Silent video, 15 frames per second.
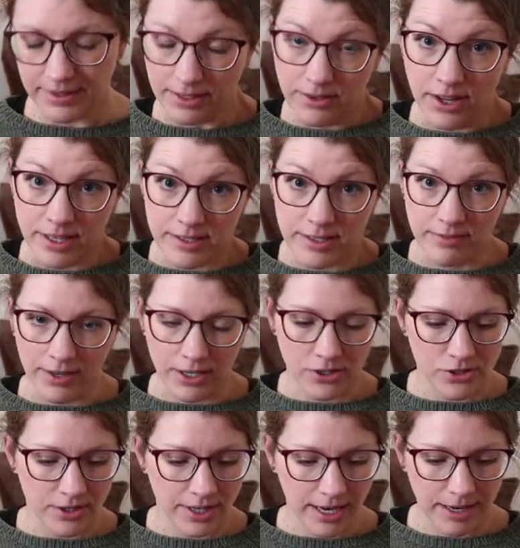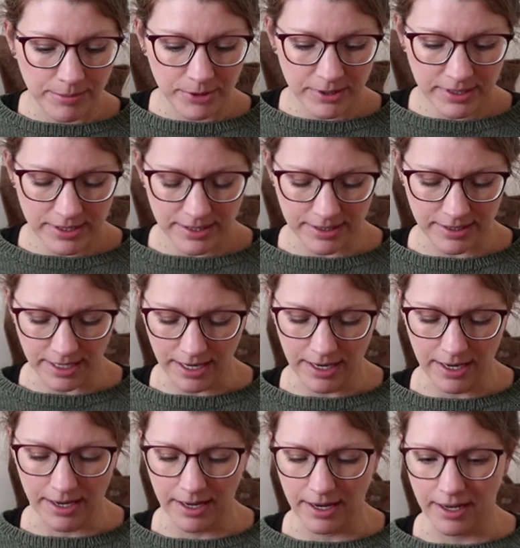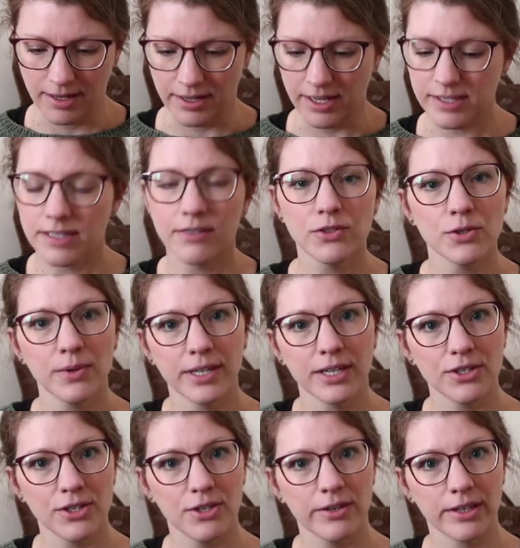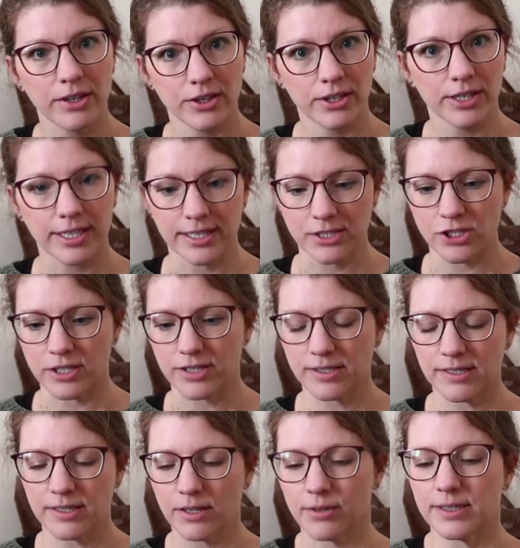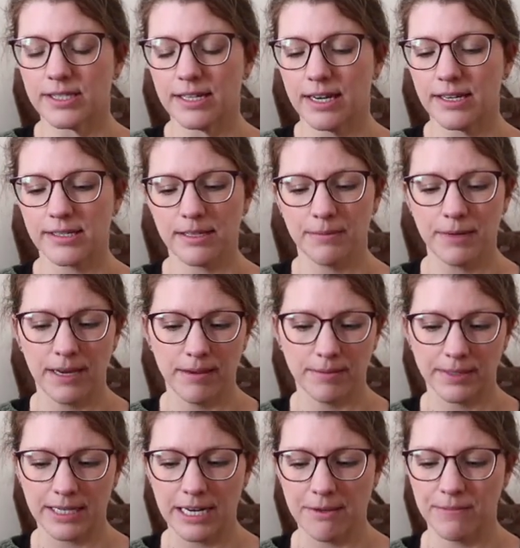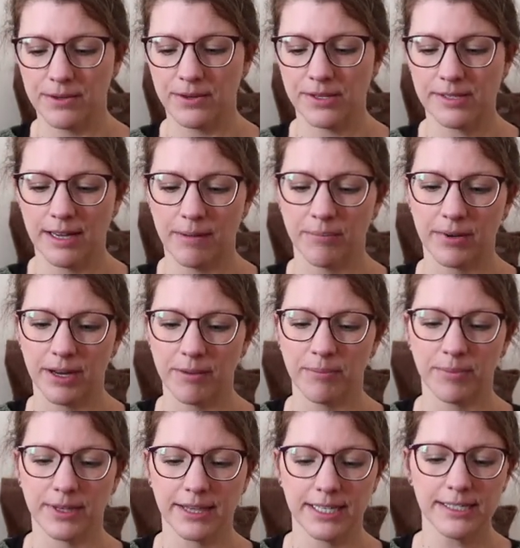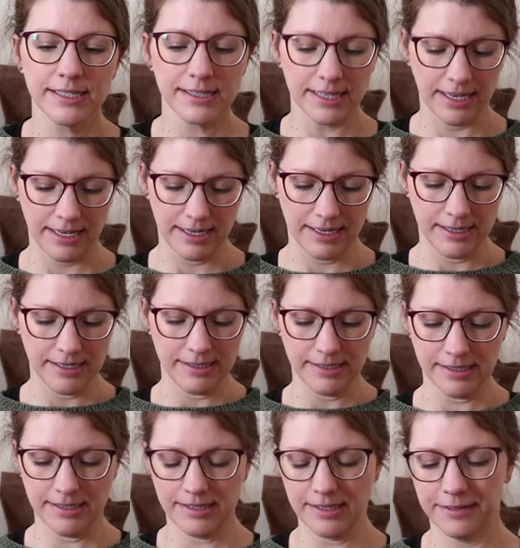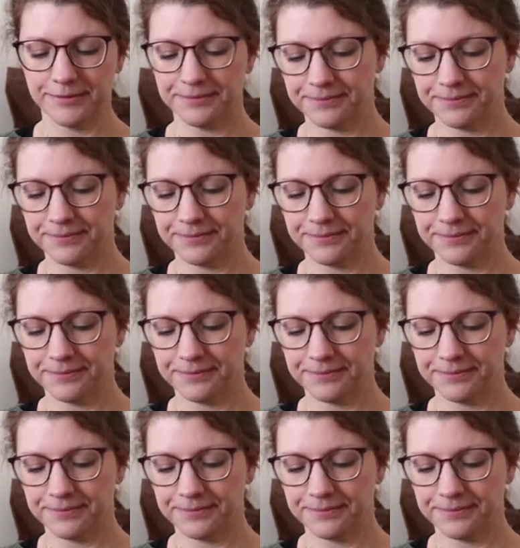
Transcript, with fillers: lots of extra cables and lots of 22 and 30 inches. So it's nice to be able to keep those separate. But this is